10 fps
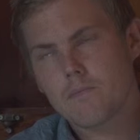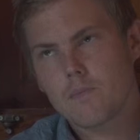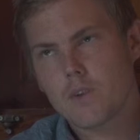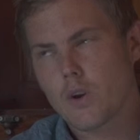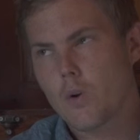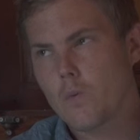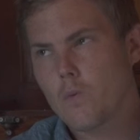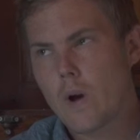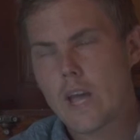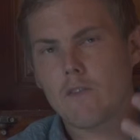you know,
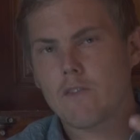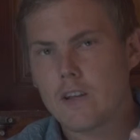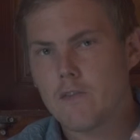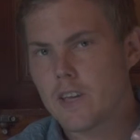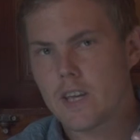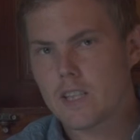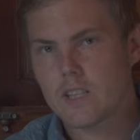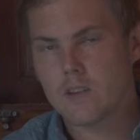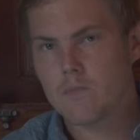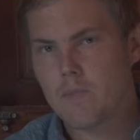way of living.
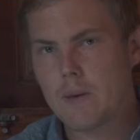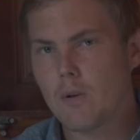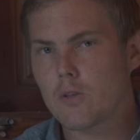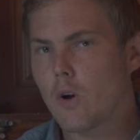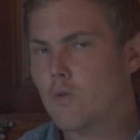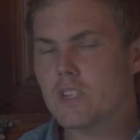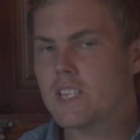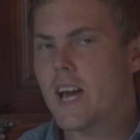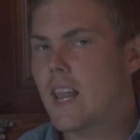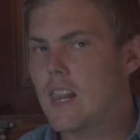People don't
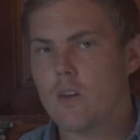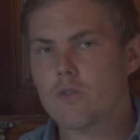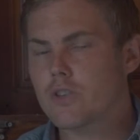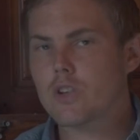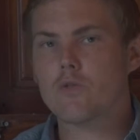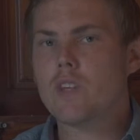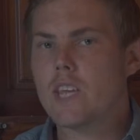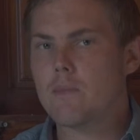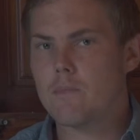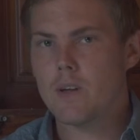yell or
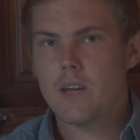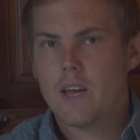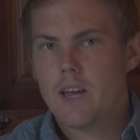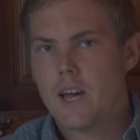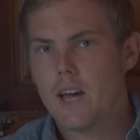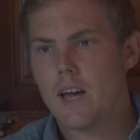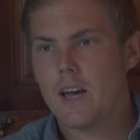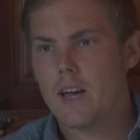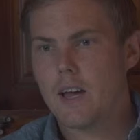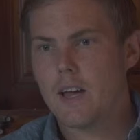scream
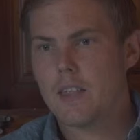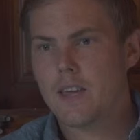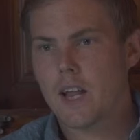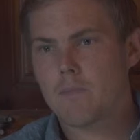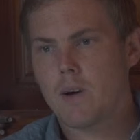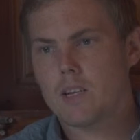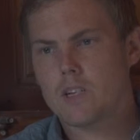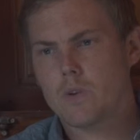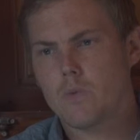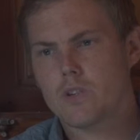that
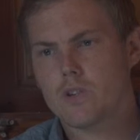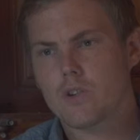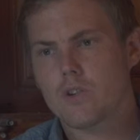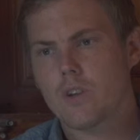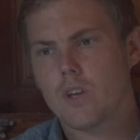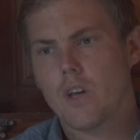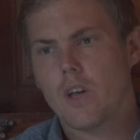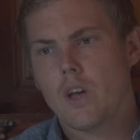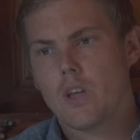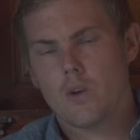much. So we should,
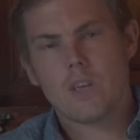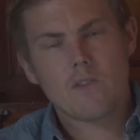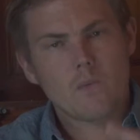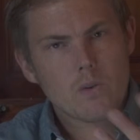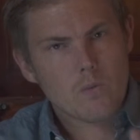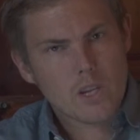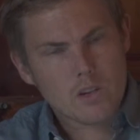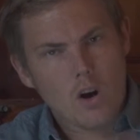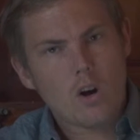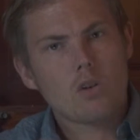you know, even when we
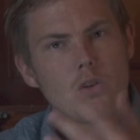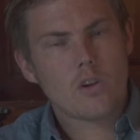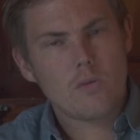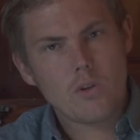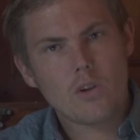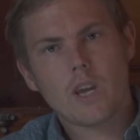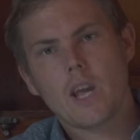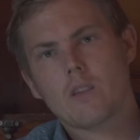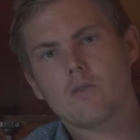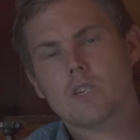talk or
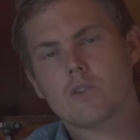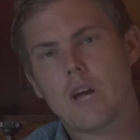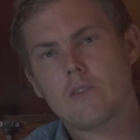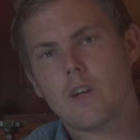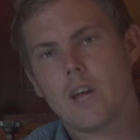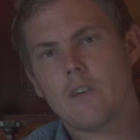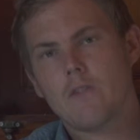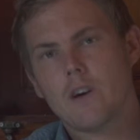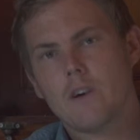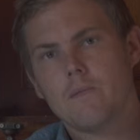communicate, you should try to have
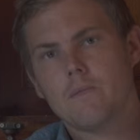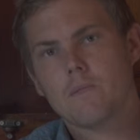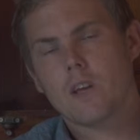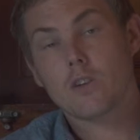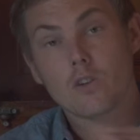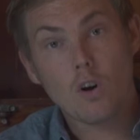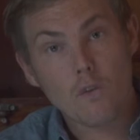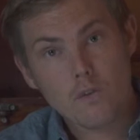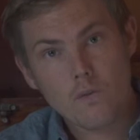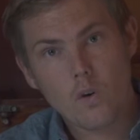a
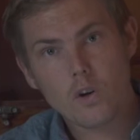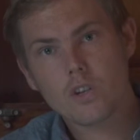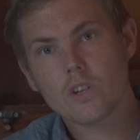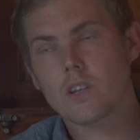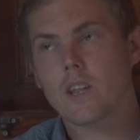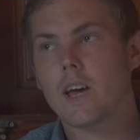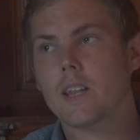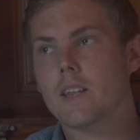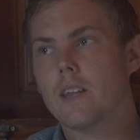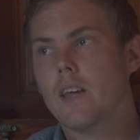soft voice
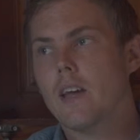and